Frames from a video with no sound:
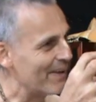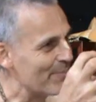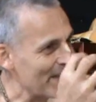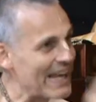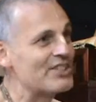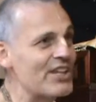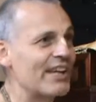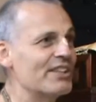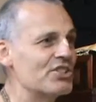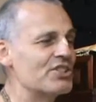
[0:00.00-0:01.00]
being
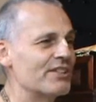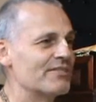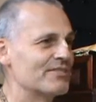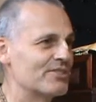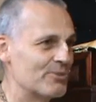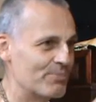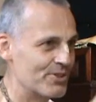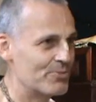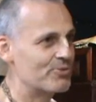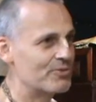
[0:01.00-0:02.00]
antagonistic to the
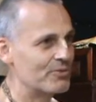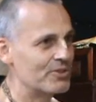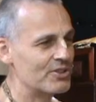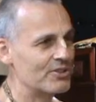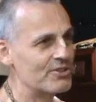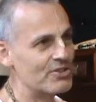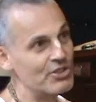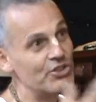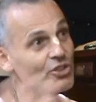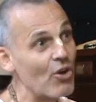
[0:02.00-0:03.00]
principles of Krishna consciousness.
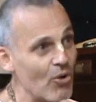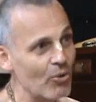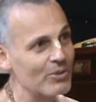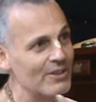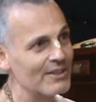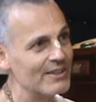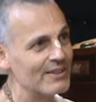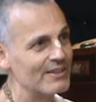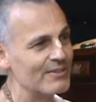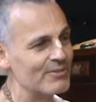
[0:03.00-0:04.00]
He stole
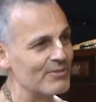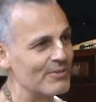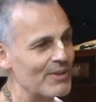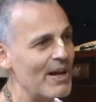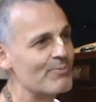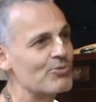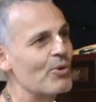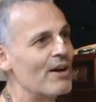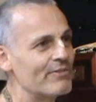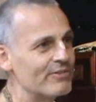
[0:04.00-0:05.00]
Ram's
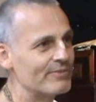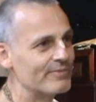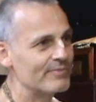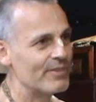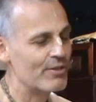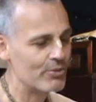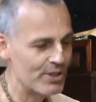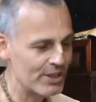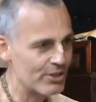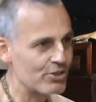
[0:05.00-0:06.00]
wife. He thought
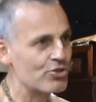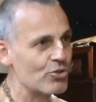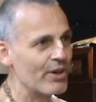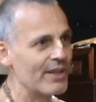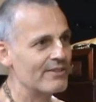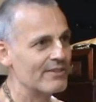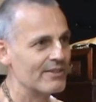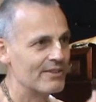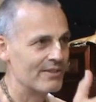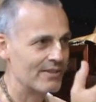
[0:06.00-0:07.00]
he could enjoy
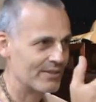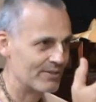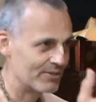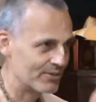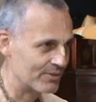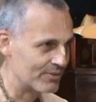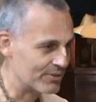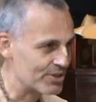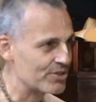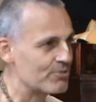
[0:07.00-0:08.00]

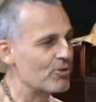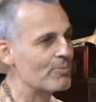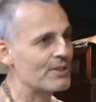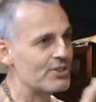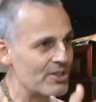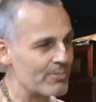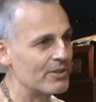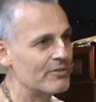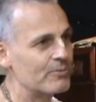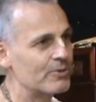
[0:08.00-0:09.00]
Krishna's property
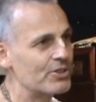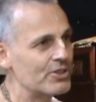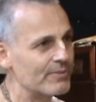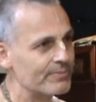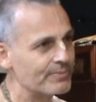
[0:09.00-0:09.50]
separately from Krishna.